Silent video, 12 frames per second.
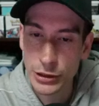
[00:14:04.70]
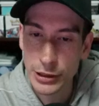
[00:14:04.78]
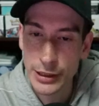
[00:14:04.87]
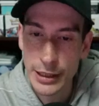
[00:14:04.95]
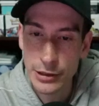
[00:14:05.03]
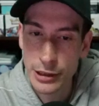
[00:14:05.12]

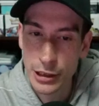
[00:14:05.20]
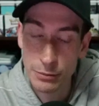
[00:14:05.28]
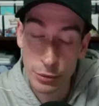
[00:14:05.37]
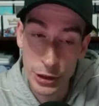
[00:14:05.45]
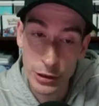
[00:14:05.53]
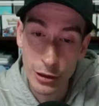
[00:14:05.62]
Together that is
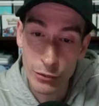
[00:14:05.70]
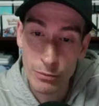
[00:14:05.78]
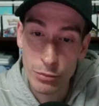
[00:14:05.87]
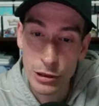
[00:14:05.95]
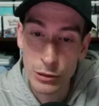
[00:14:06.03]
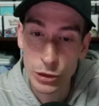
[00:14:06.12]
pretty
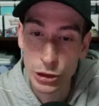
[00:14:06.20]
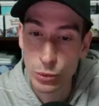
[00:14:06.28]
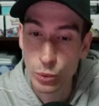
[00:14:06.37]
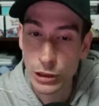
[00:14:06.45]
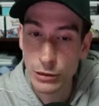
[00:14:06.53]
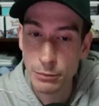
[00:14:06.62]
notable, which
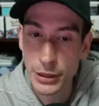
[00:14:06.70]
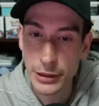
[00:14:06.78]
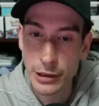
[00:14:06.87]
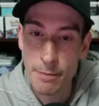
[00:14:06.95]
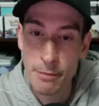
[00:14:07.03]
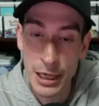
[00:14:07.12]
will be
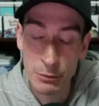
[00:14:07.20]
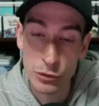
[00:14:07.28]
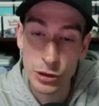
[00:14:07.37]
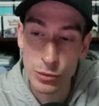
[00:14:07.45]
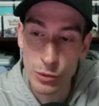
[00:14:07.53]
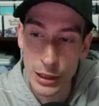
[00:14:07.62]
the
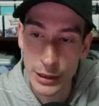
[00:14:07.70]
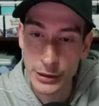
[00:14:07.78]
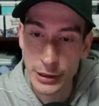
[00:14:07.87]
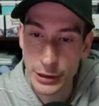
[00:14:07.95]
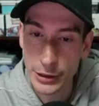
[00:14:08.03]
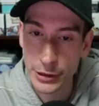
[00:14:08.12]

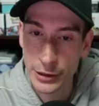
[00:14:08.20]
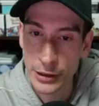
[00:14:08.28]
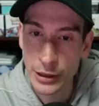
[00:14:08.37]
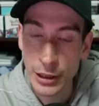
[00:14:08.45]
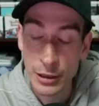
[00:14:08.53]
Mamoswine here.